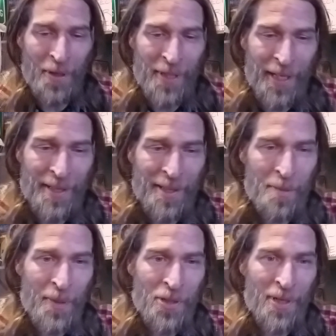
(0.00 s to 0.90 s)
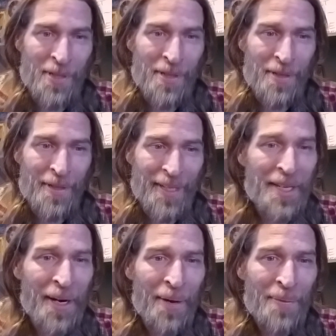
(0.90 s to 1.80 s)
get suspicious.
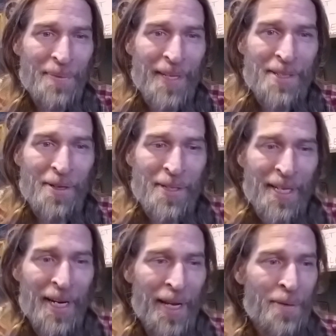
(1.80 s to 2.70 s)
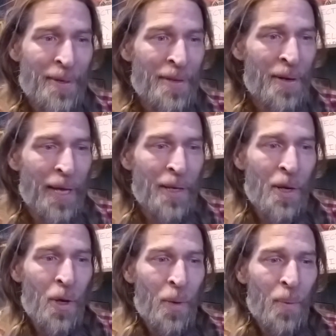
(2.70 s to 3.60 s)
You know, they start to get angry. They're like,
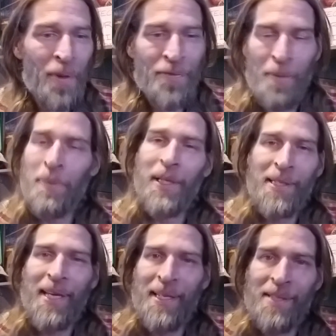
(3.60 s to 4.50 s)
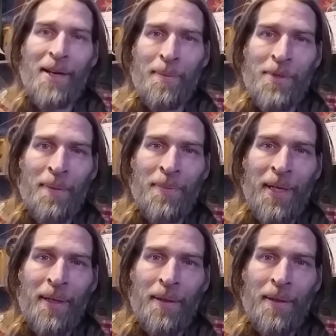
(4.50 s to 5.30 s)
well, if the police can't stop something,